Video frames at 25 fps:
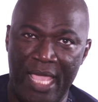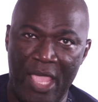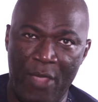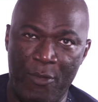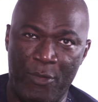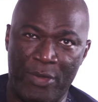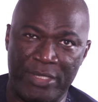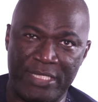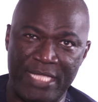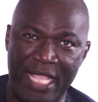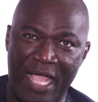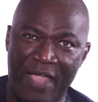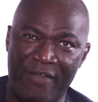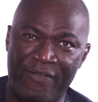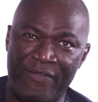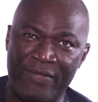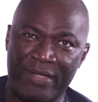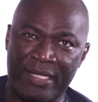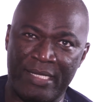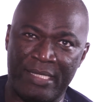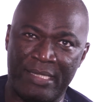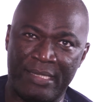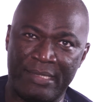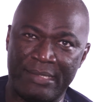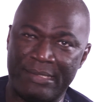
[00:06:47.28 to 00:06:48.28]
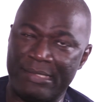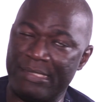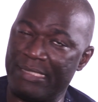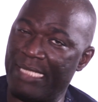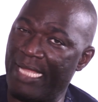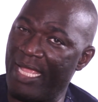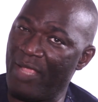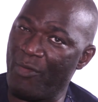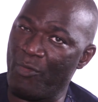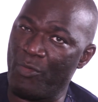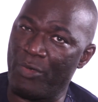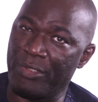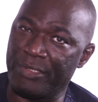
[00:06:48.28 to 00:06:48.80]
in West Africa.
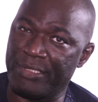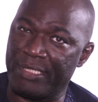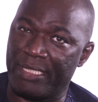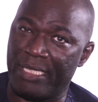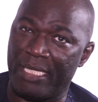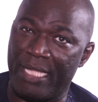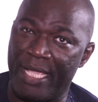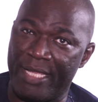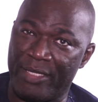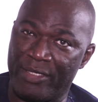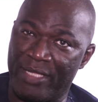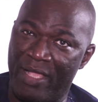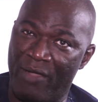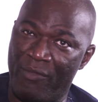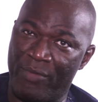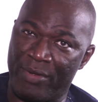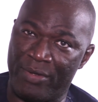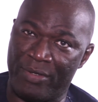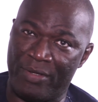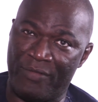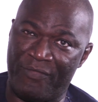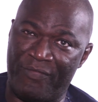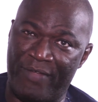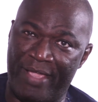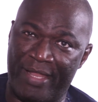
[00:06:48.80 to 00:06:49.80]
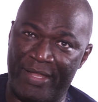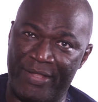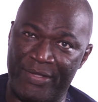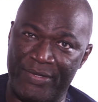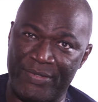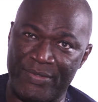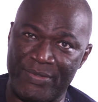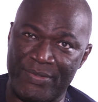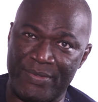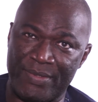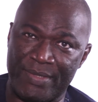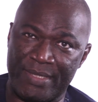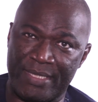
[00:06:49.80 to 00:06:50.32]
Today, we're delighted to have one of the
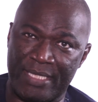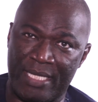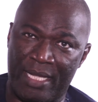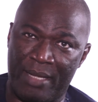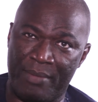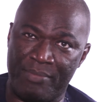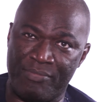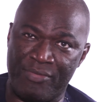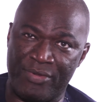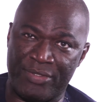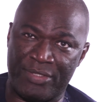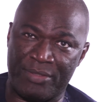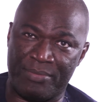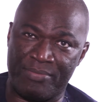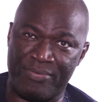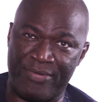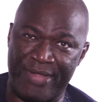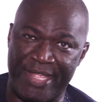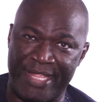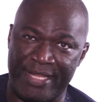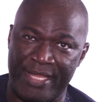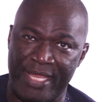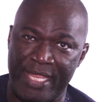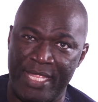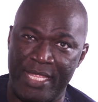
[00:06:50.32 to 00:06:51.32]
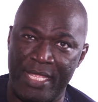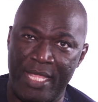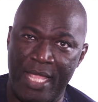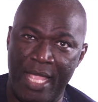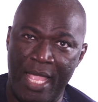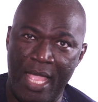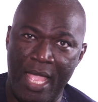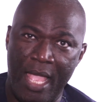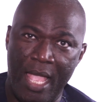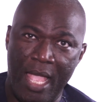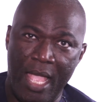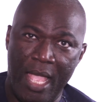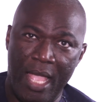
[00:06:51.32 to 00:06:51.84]
fellows, Bridget Brady.
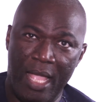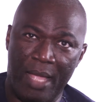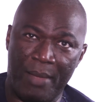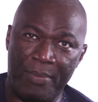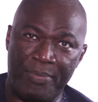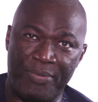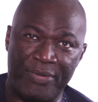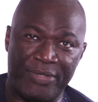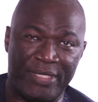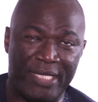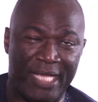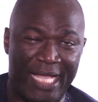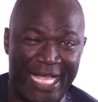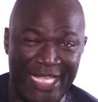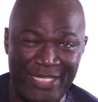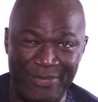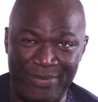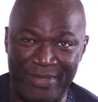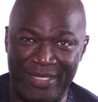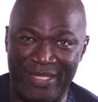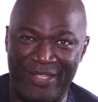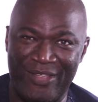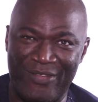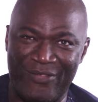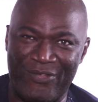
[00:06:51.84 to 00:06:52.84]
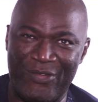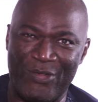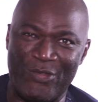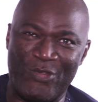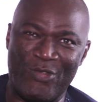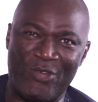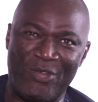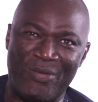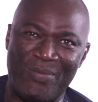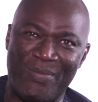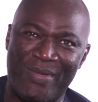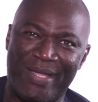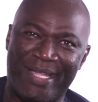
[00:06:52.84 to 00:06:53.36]
Bridget has been here for
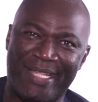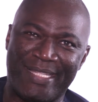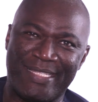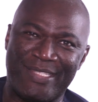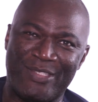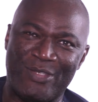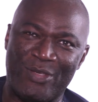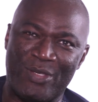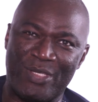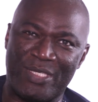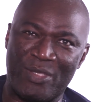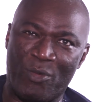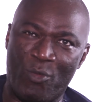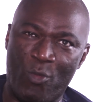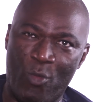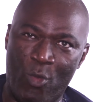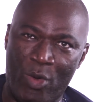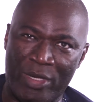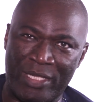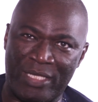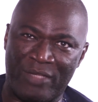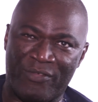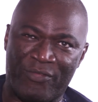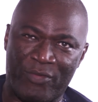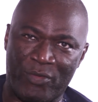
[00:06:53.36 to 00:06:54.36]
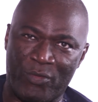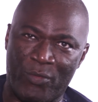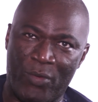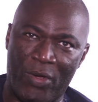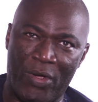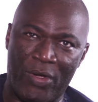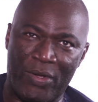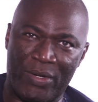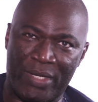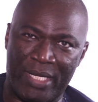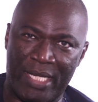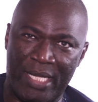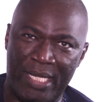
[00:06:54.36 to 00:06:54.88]
3 months doing some wonderful
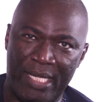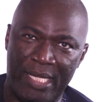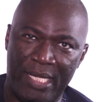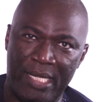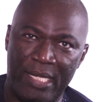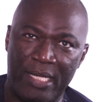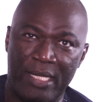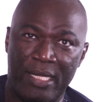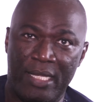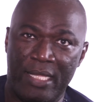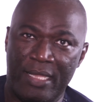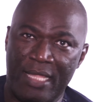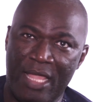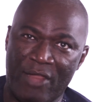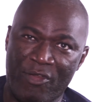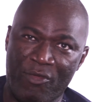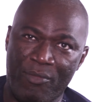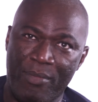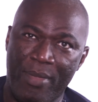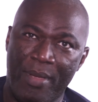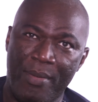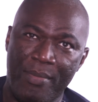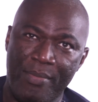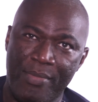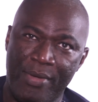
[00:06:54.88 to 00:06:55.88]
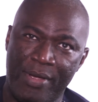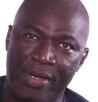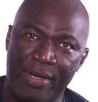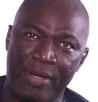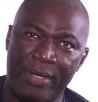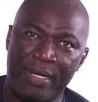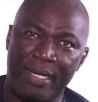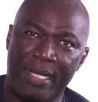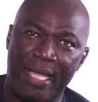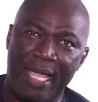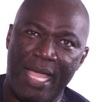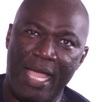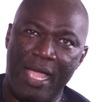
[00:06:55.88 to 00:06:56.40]
work. Now remember,